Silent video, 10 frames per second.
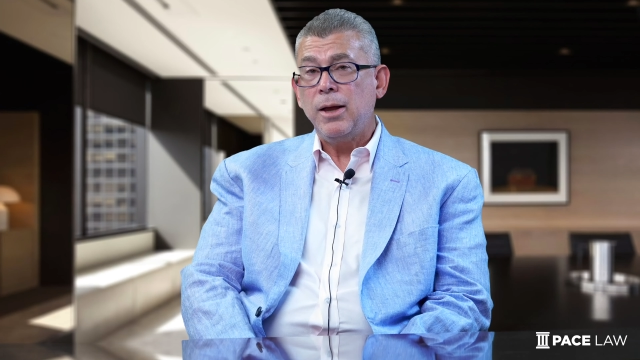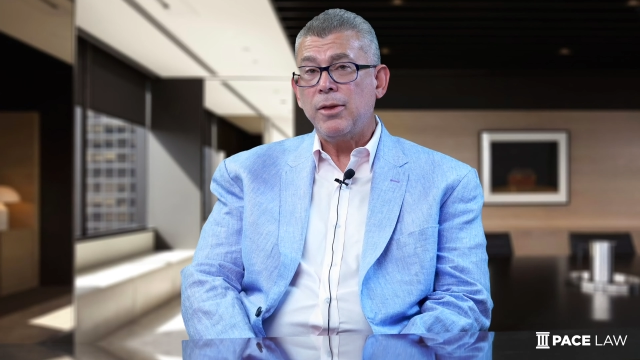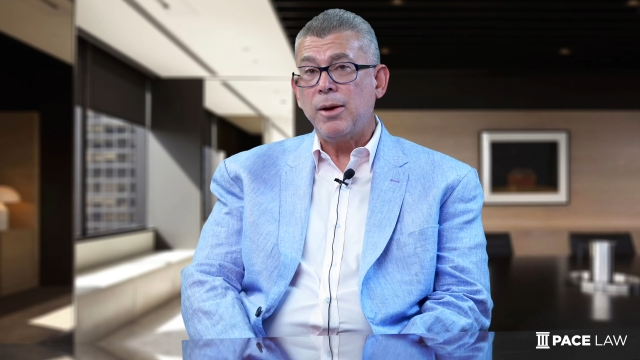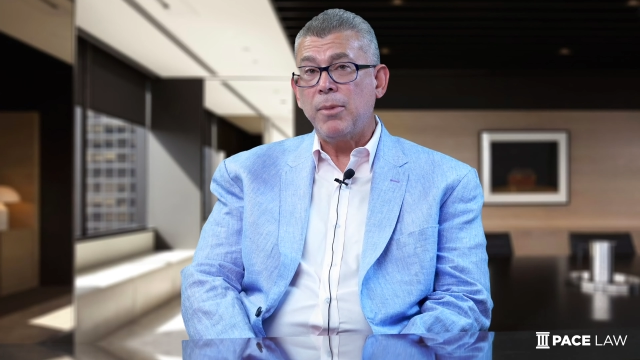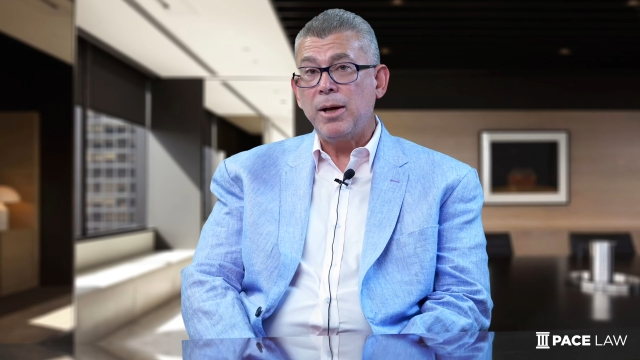
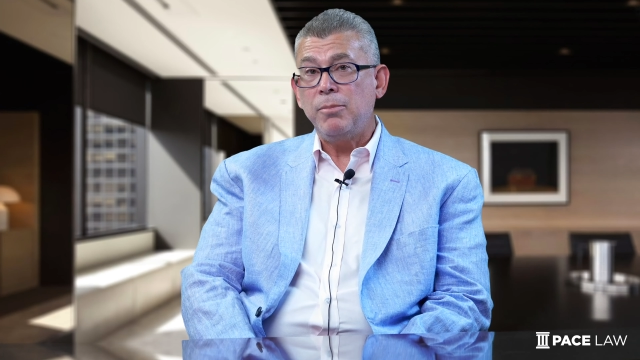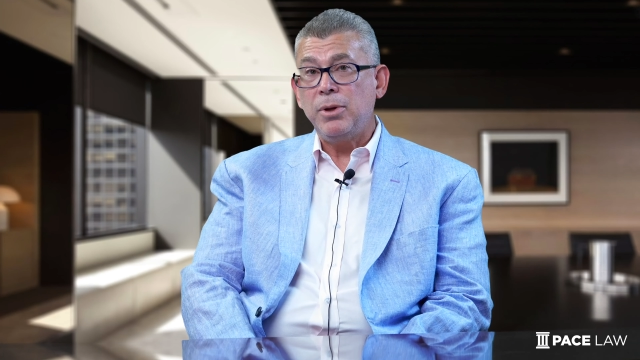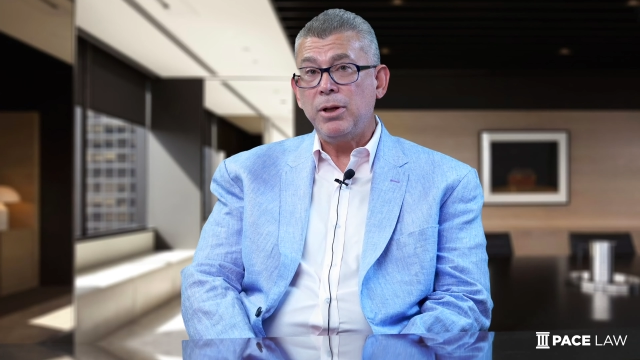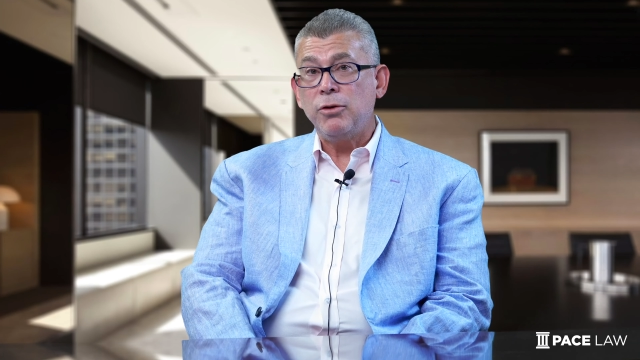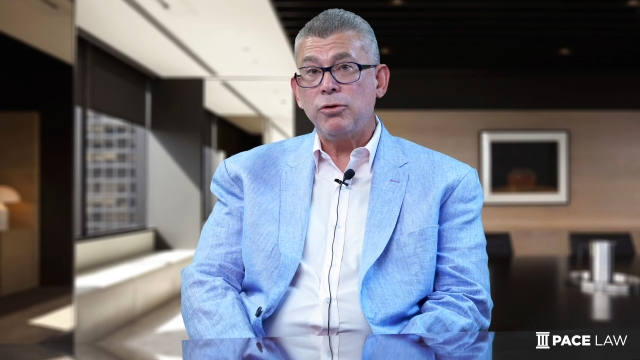That might
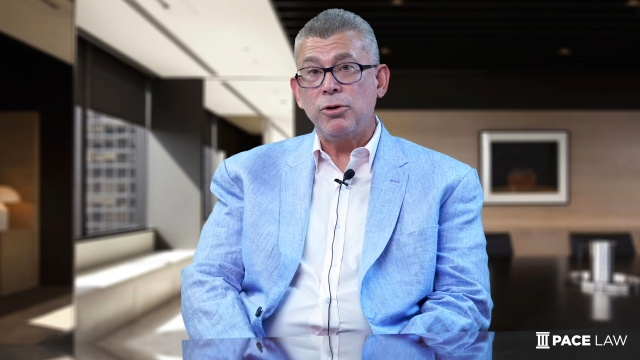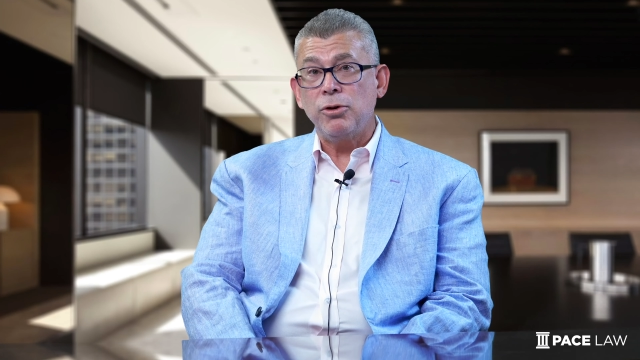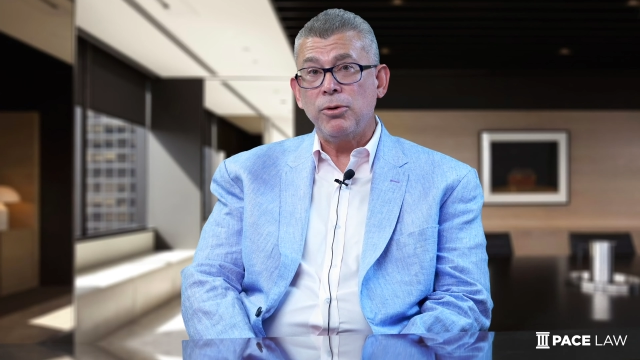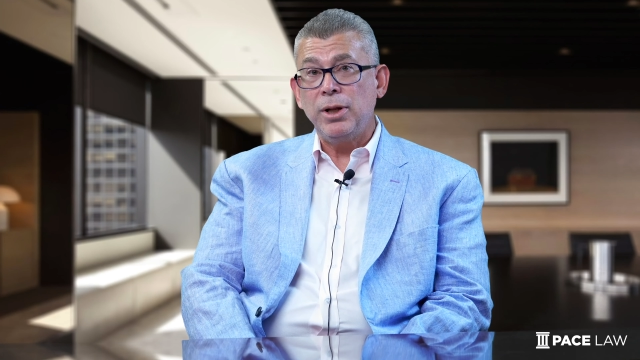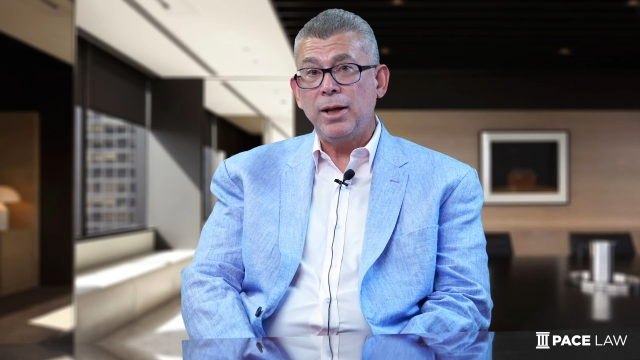be
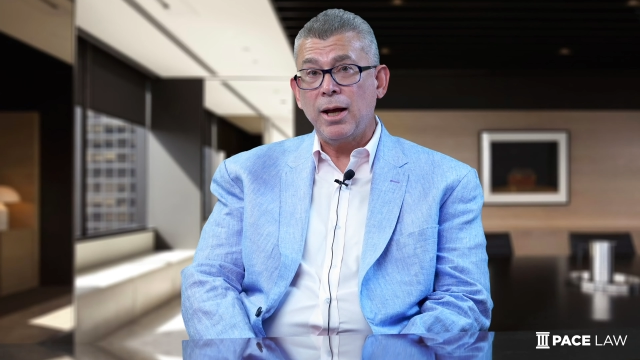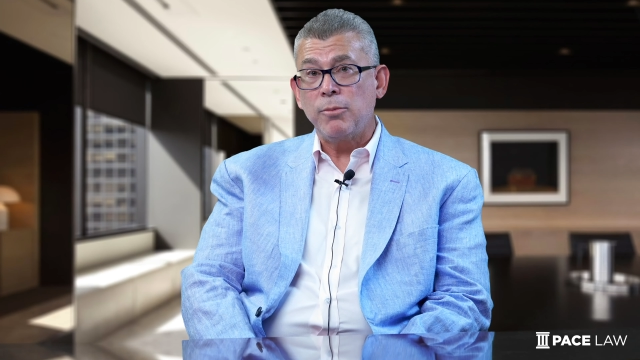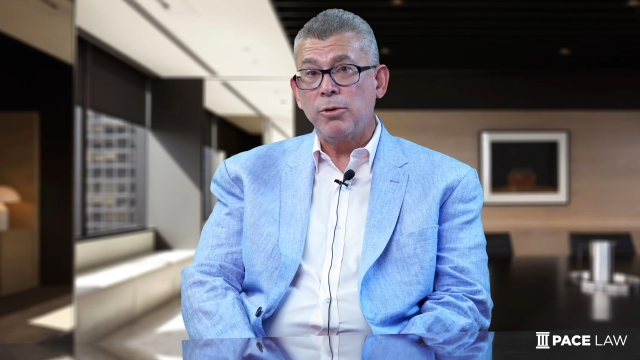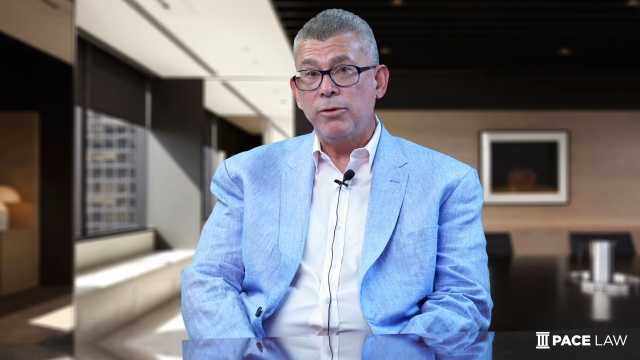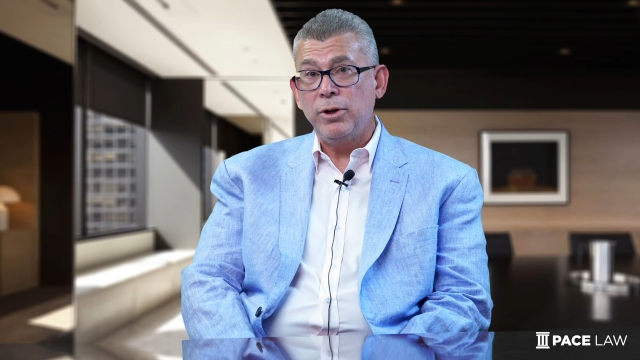security
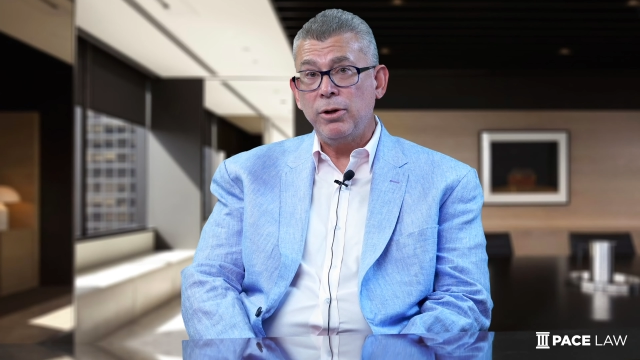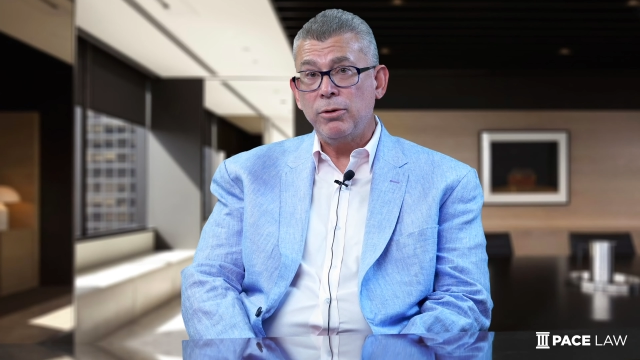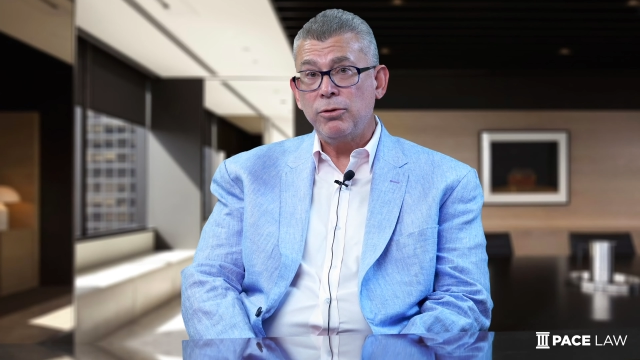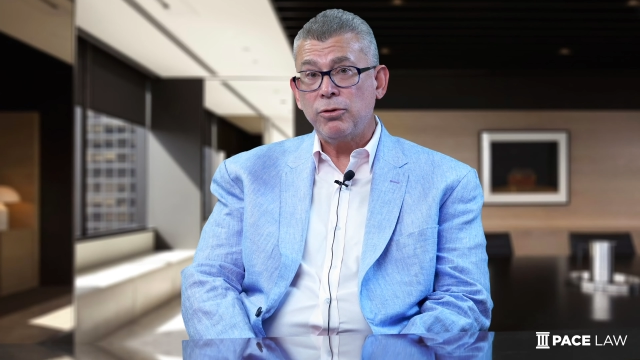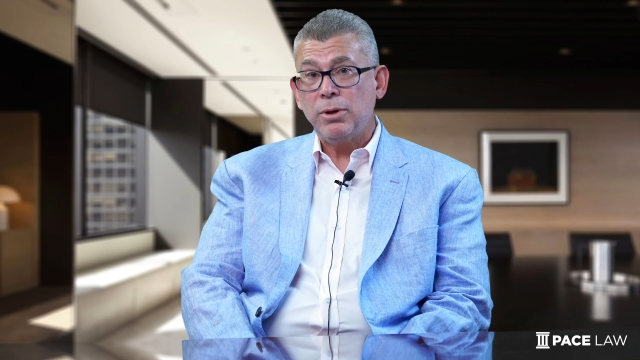camera
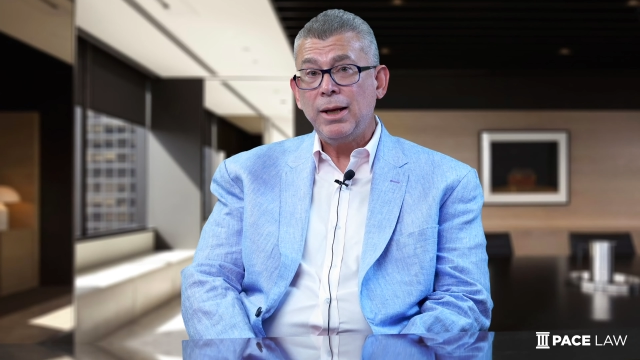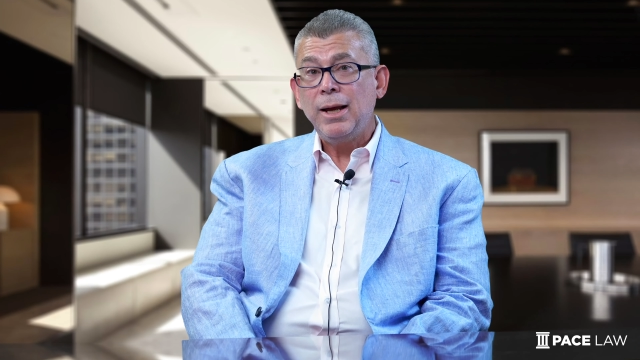videos.